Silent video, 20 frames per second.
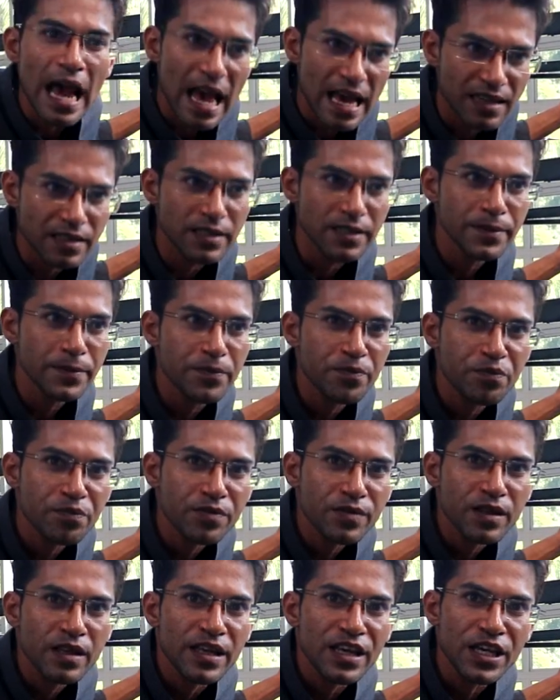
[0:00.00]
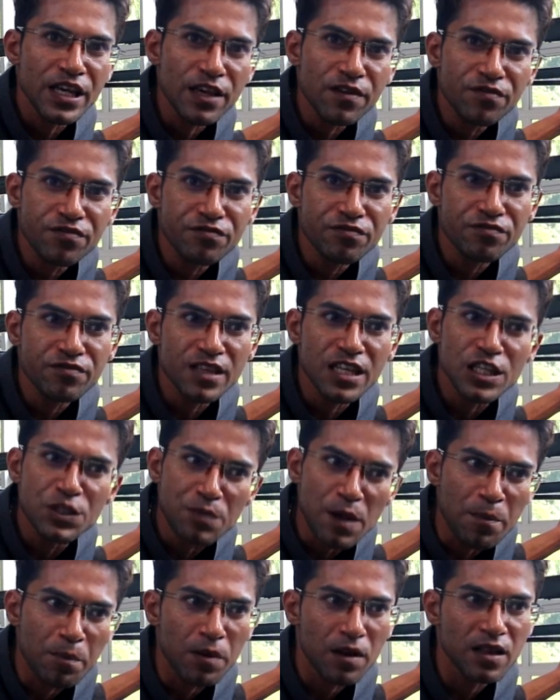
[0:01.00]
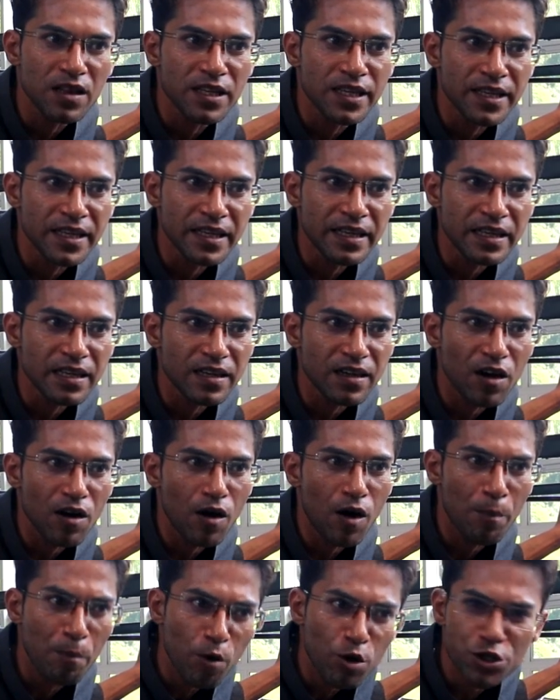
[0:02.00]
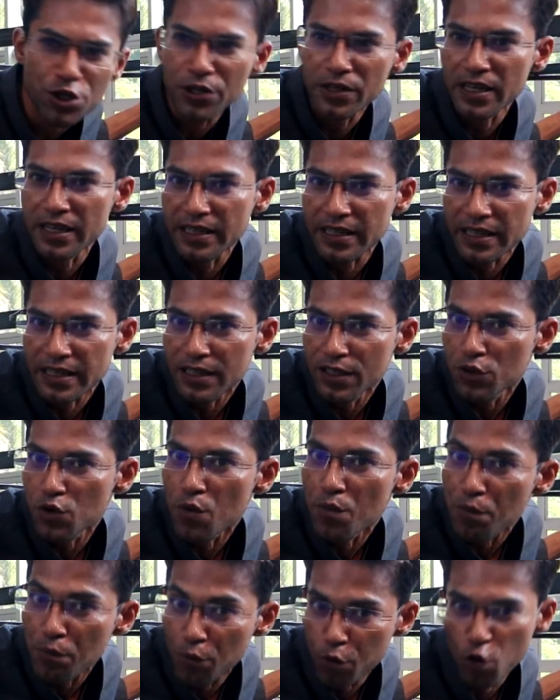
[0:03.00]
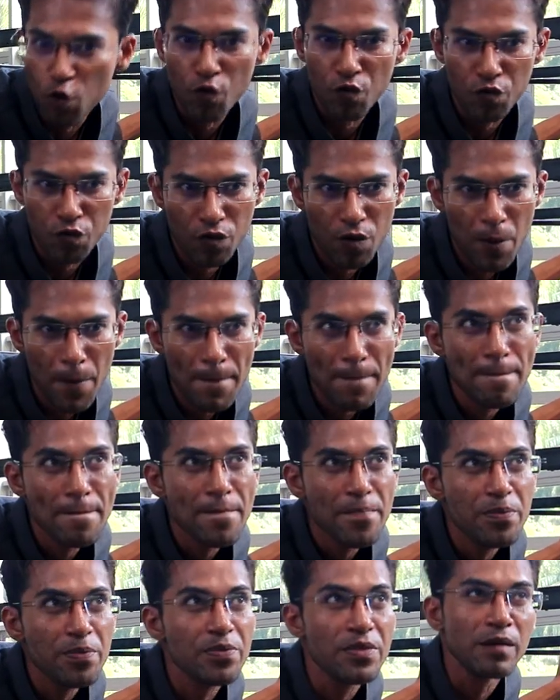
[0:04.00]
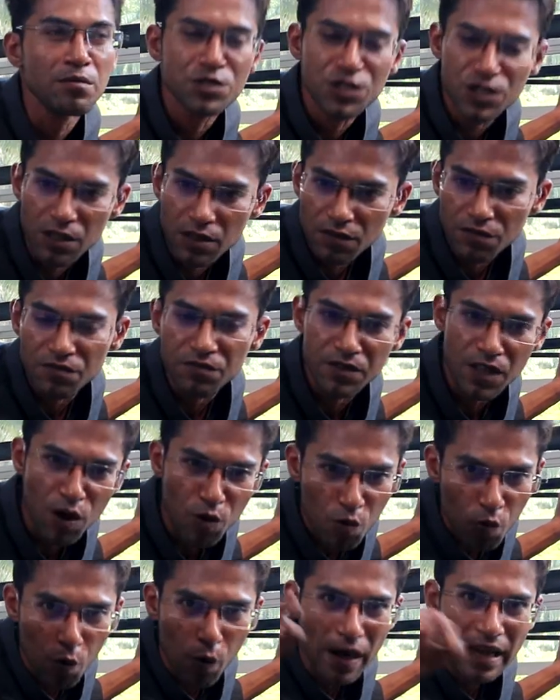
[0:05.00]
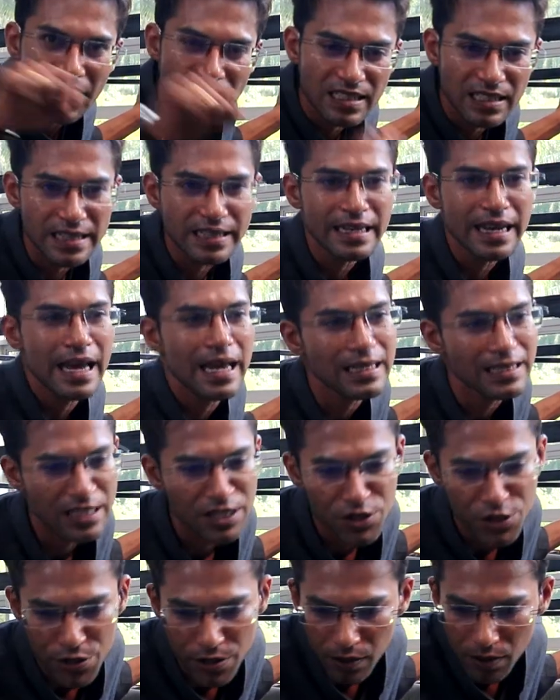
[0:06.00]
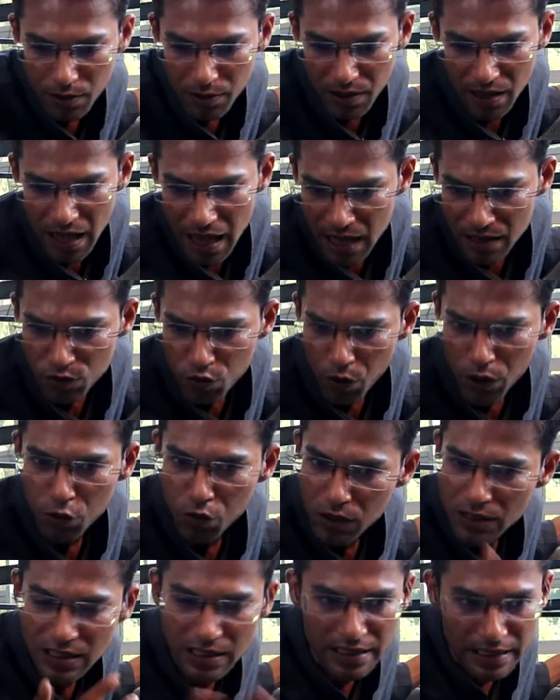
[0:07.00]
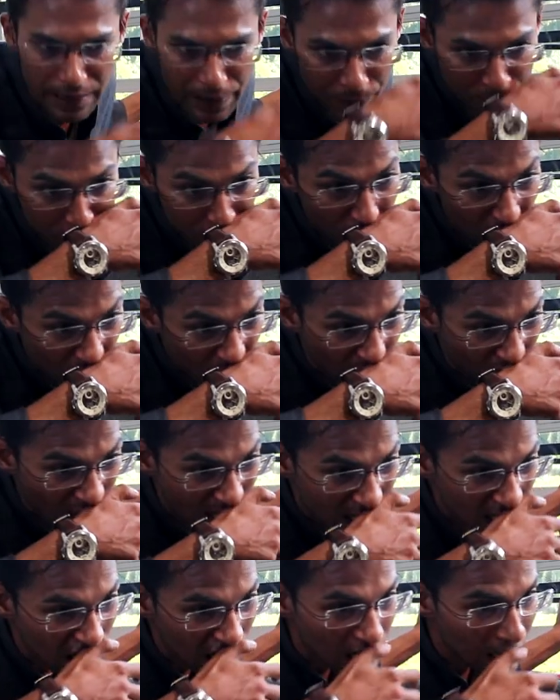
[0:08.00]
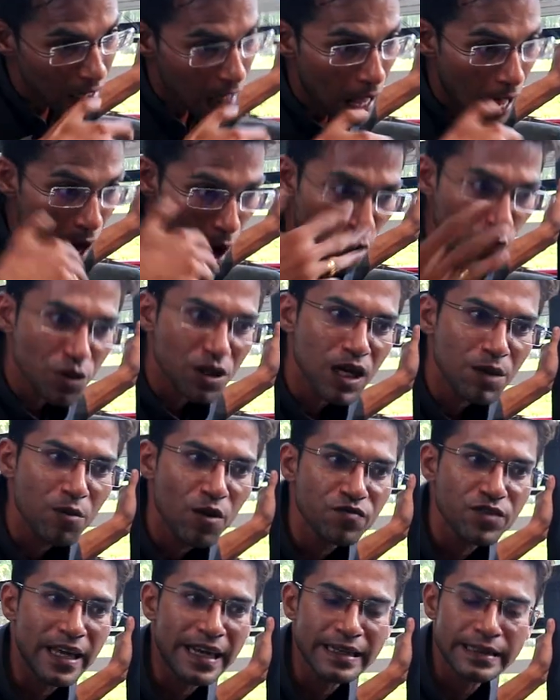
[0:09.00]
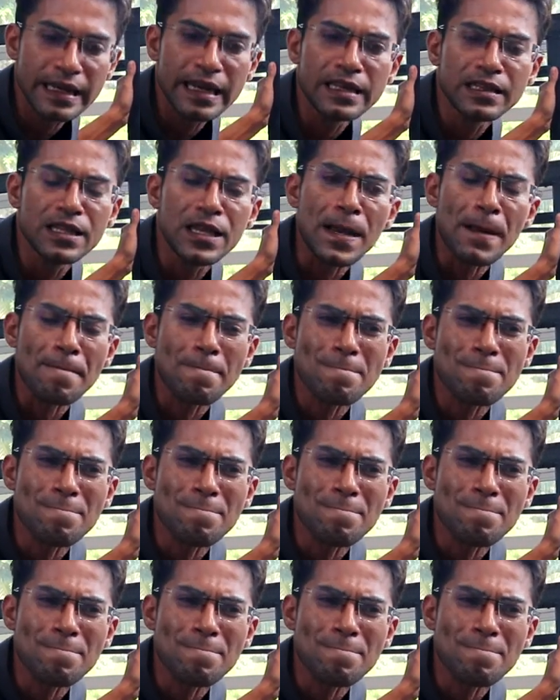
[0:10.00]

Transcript: and give these people the opportunity to prove themselves. Now, why is it essential? And what was the final outcome of the entire thing?